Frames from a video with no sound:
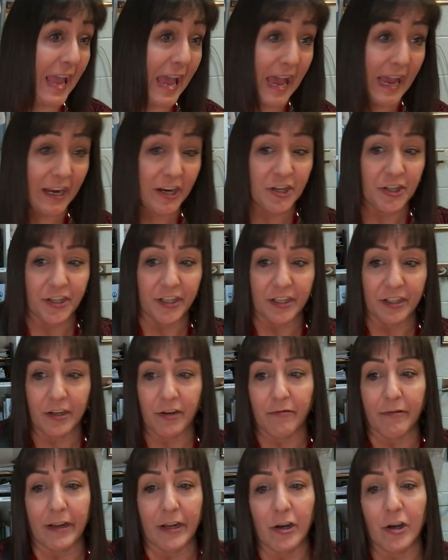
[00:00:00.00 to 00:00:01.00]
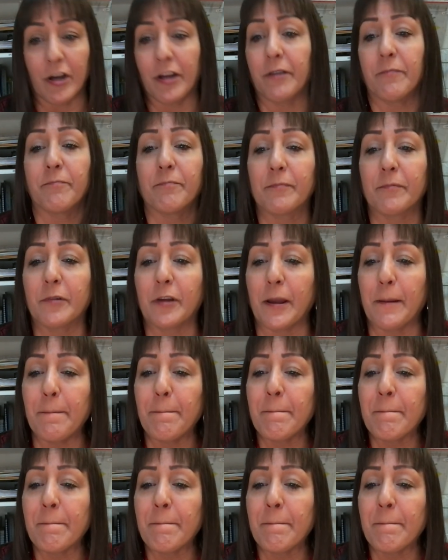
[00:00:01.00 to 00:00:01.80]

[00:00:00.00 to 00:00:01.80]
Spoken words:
action going on. Okay,